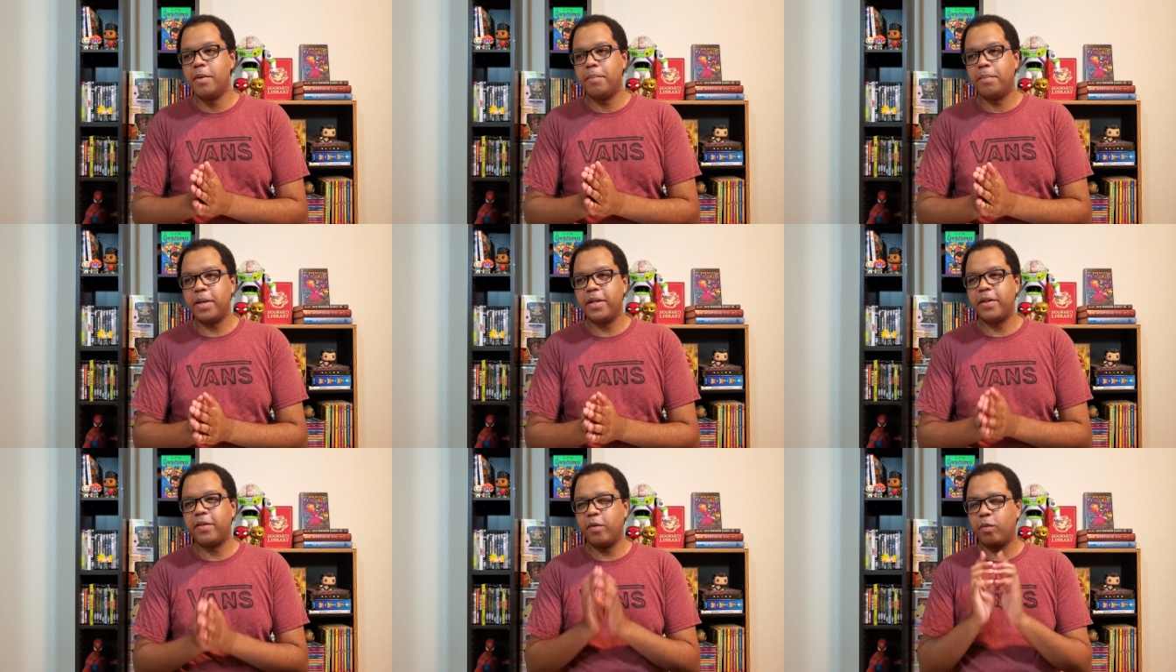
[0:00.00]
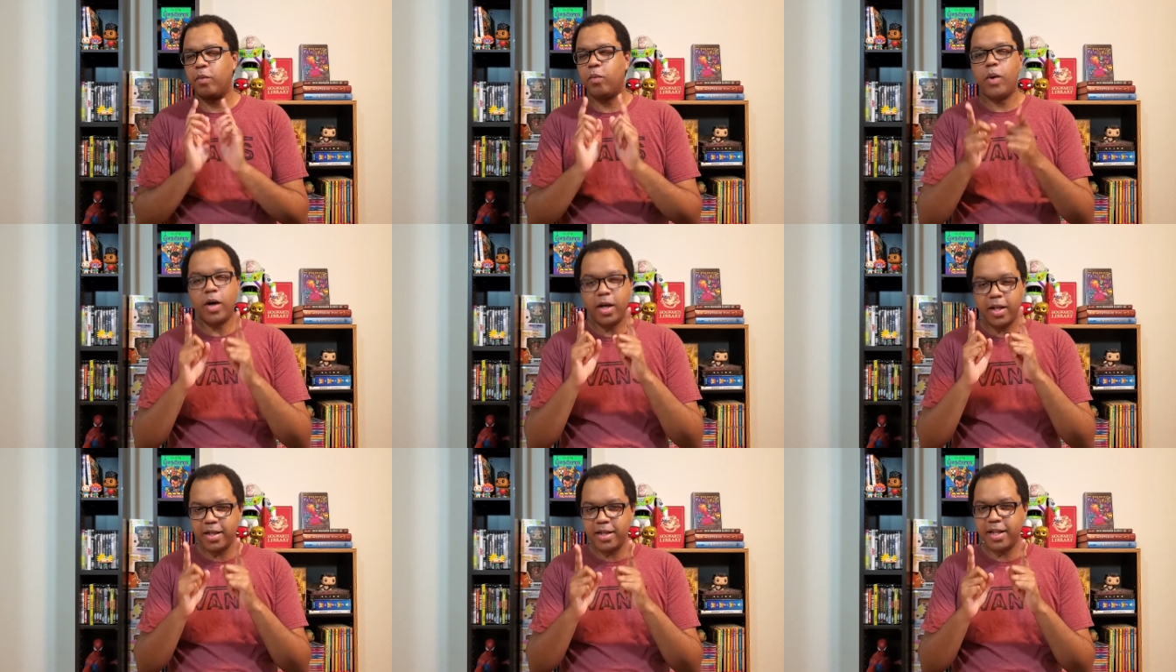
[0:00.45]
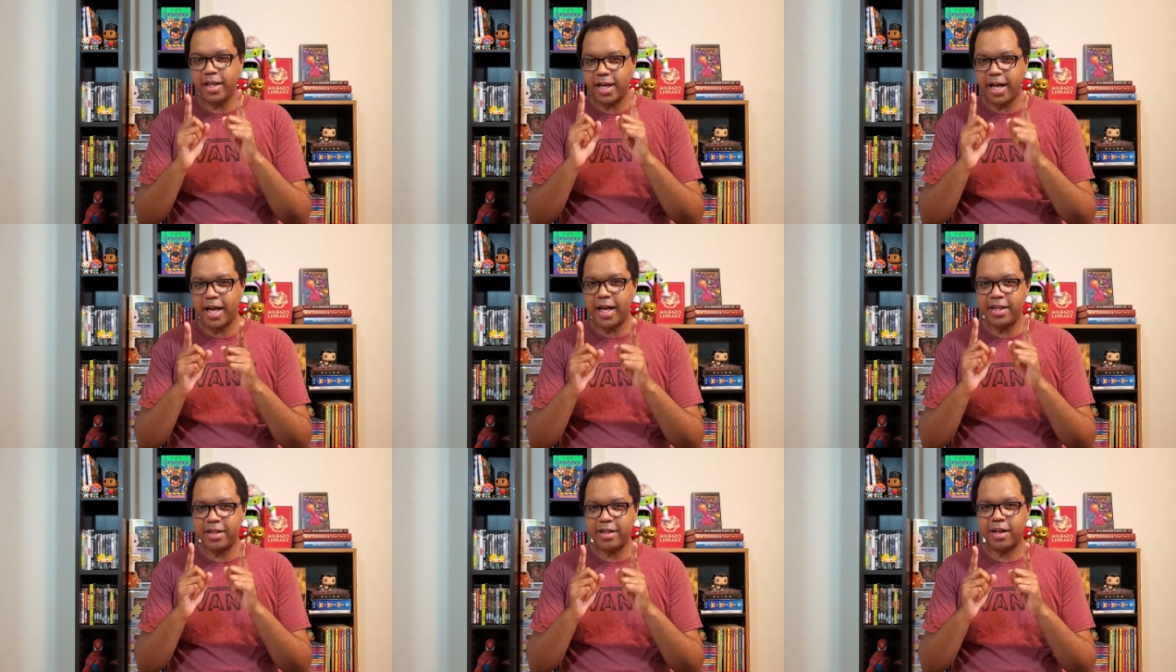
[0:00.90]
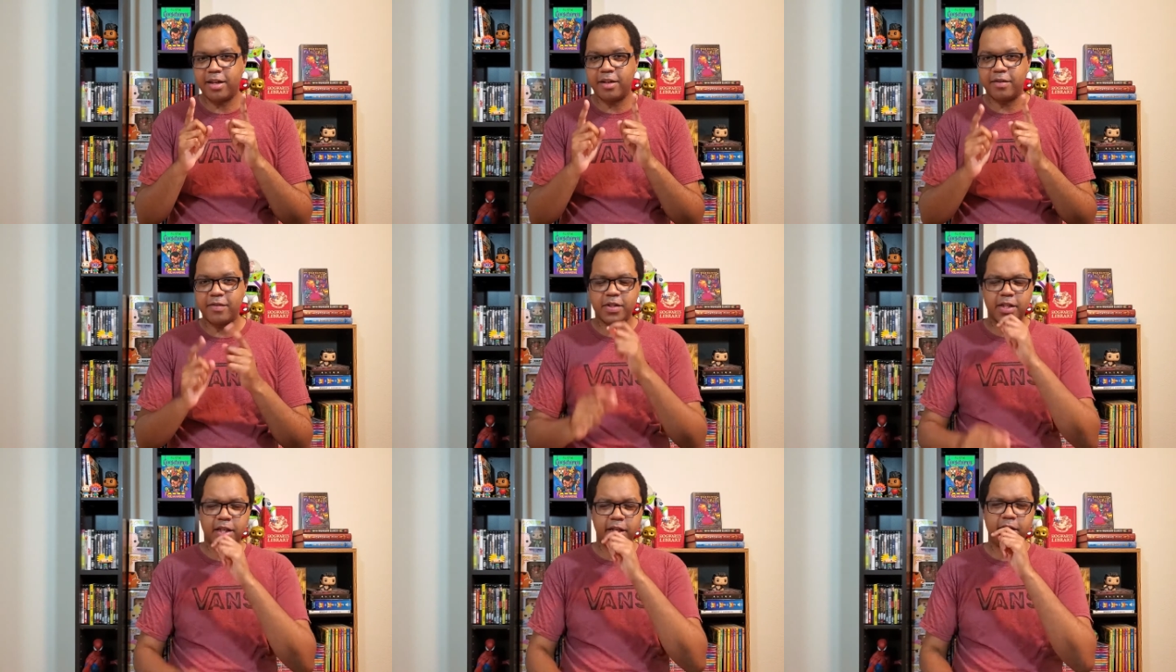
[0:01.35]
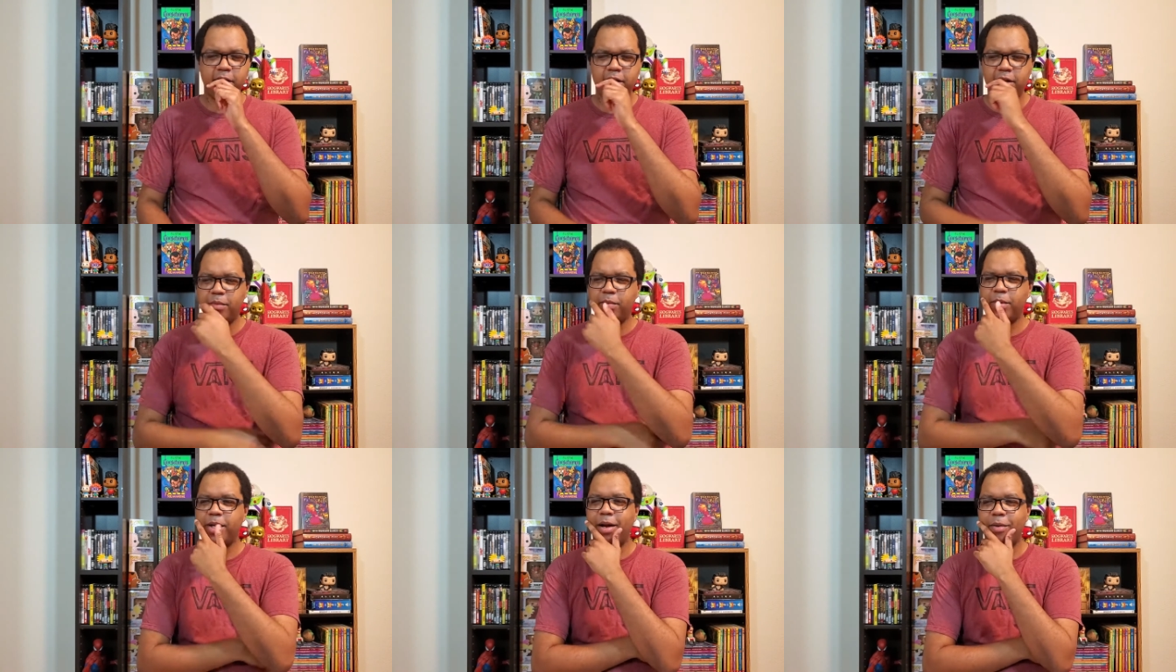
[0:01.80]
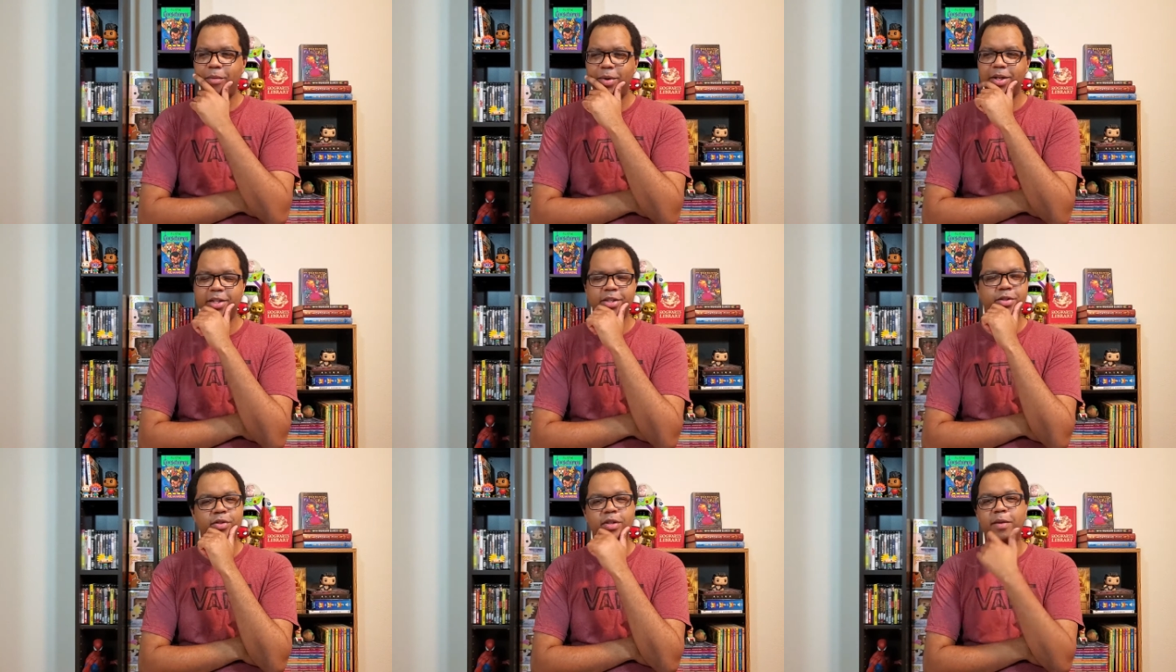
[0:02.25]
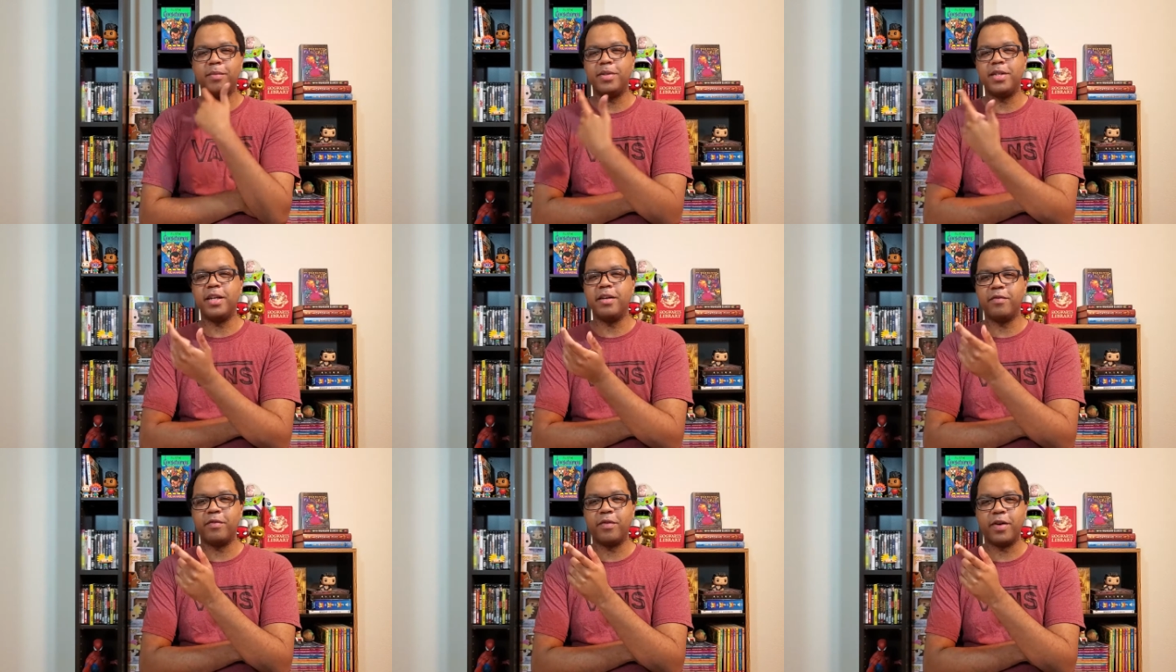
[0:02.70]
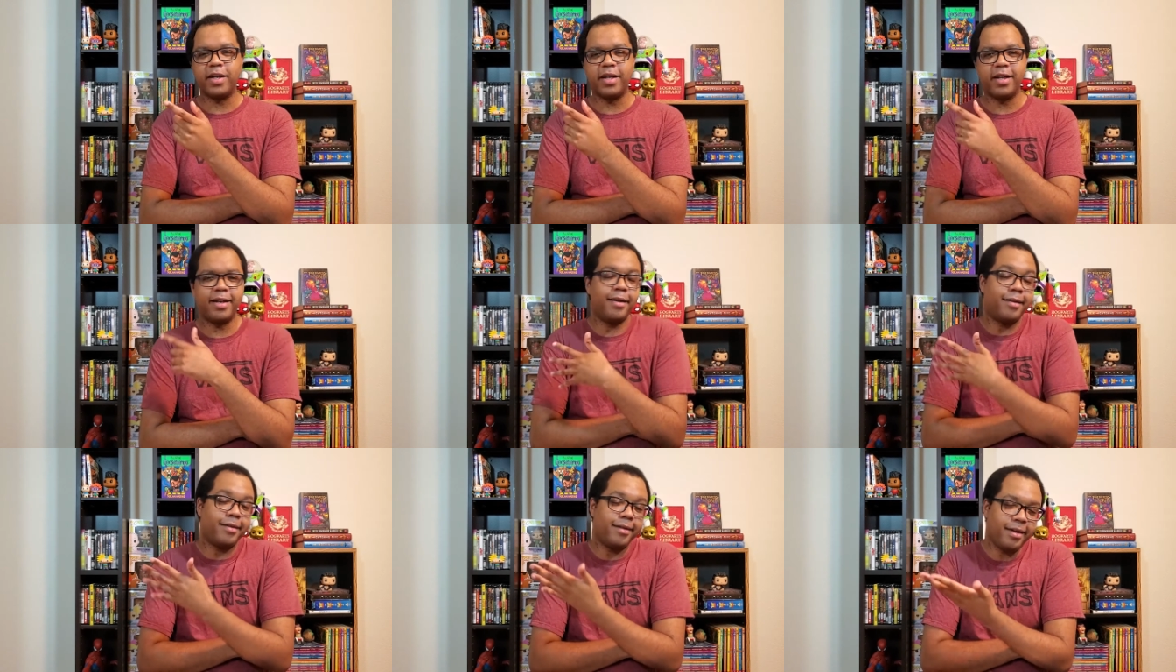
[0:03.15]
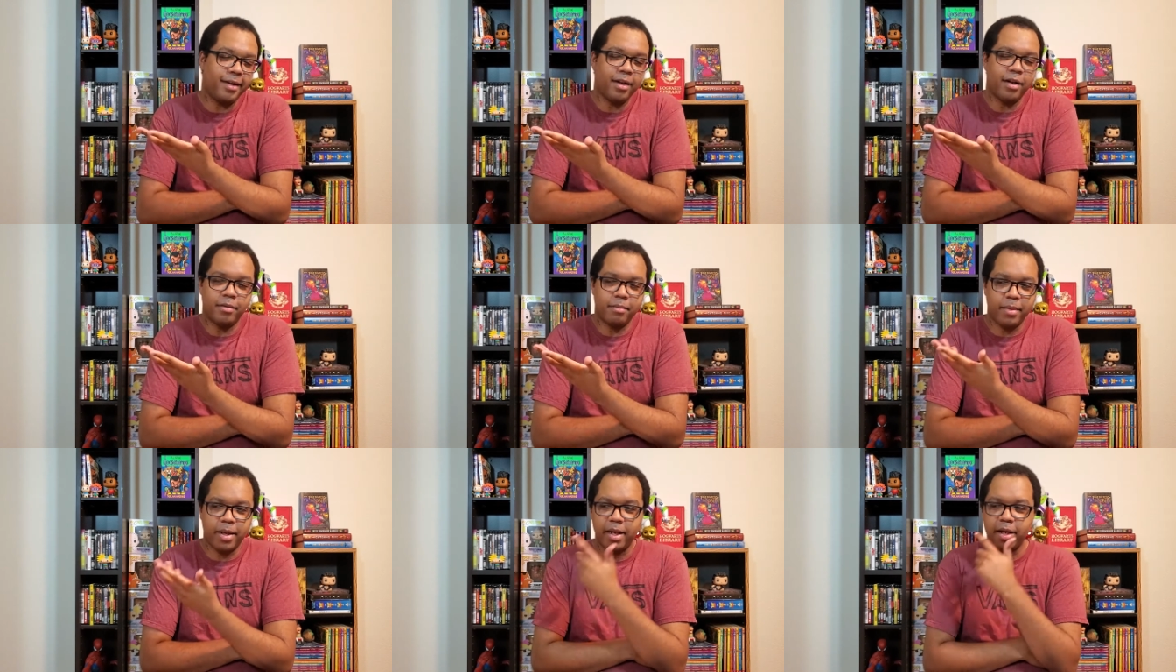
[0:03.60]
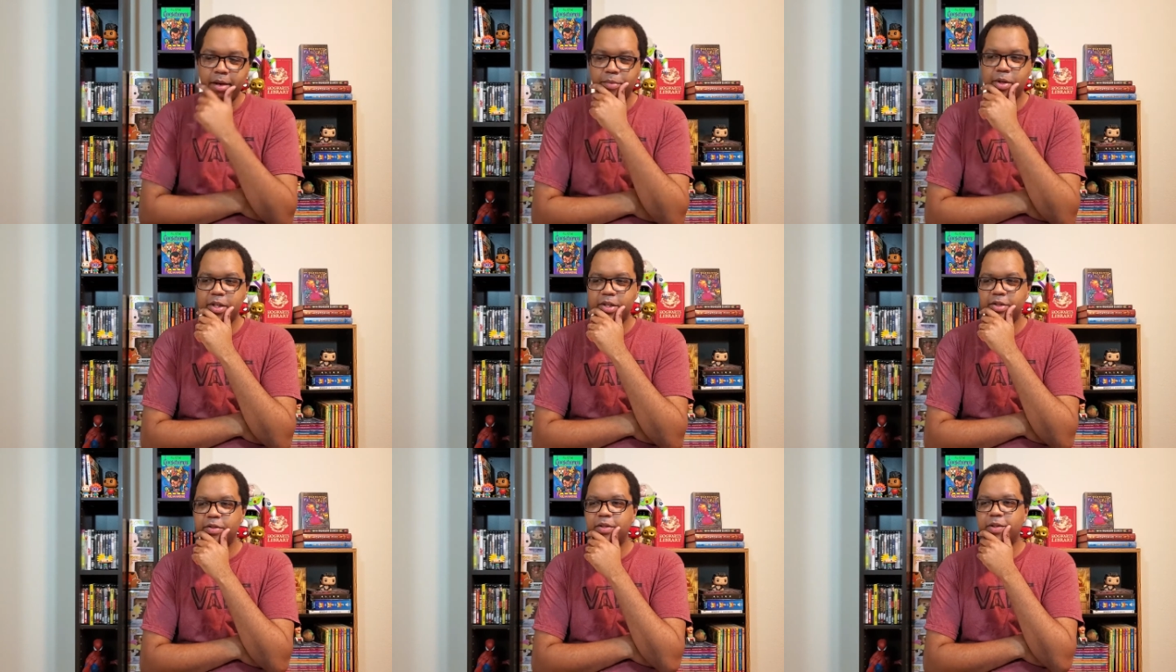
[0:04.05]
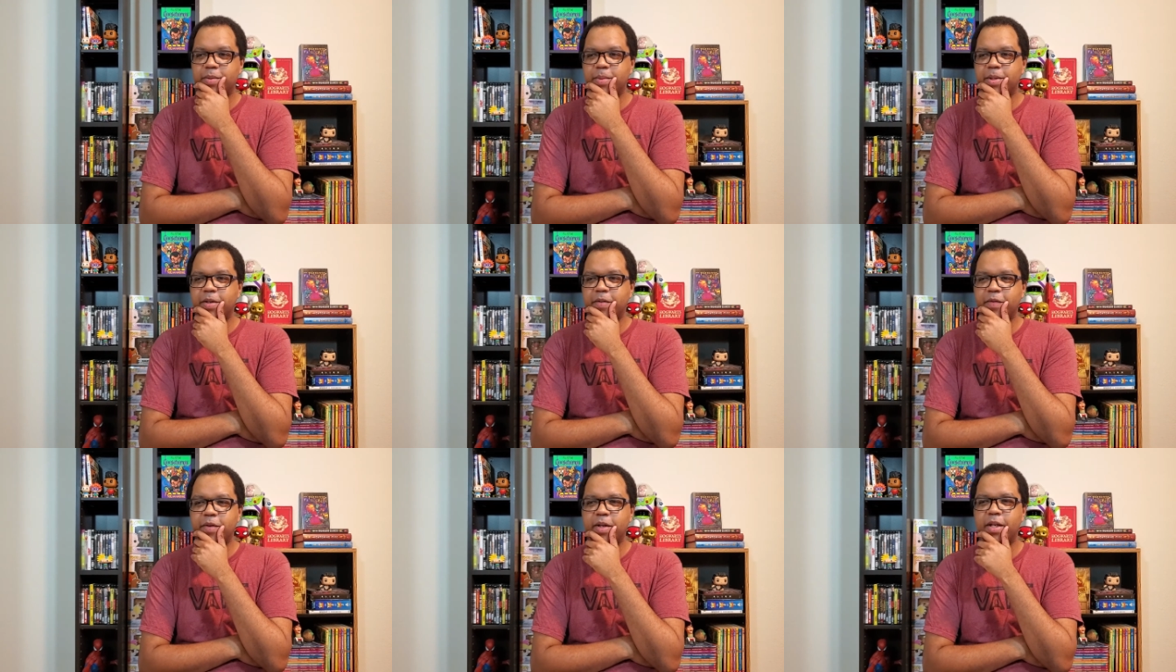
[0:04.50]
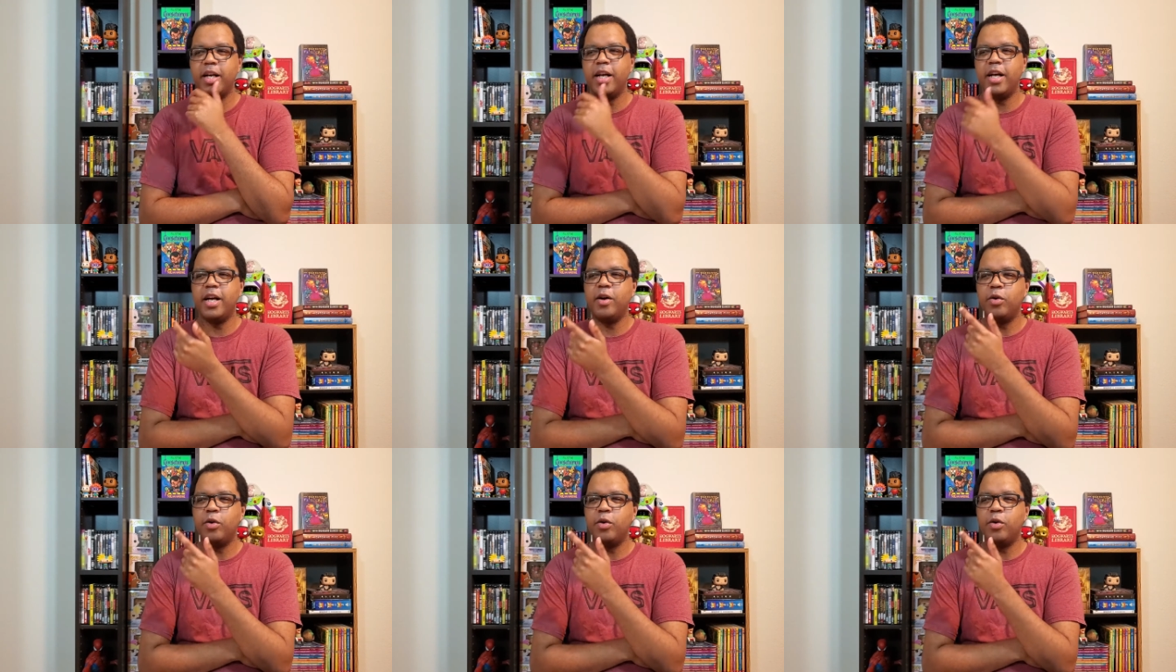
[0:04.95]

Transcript: But the one that I thought of, I was like, you know what? I want to do something different. You know me. I want to do something different.